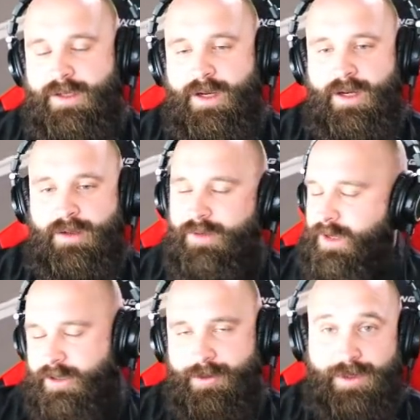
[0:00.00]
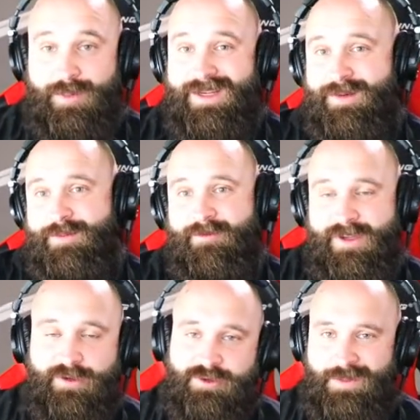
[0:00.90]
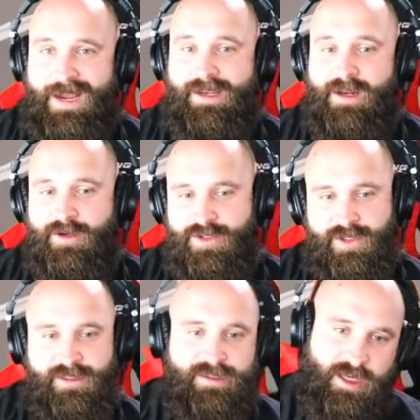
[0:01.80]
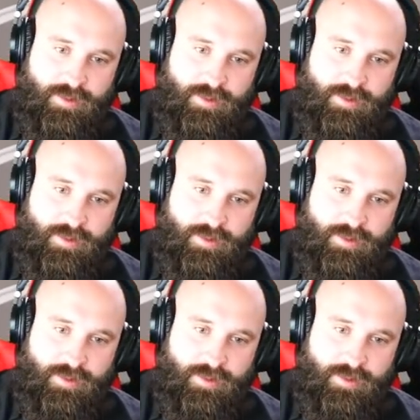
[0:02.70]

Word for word: uh, or not oncoming, but any vehicles backing out because you can tell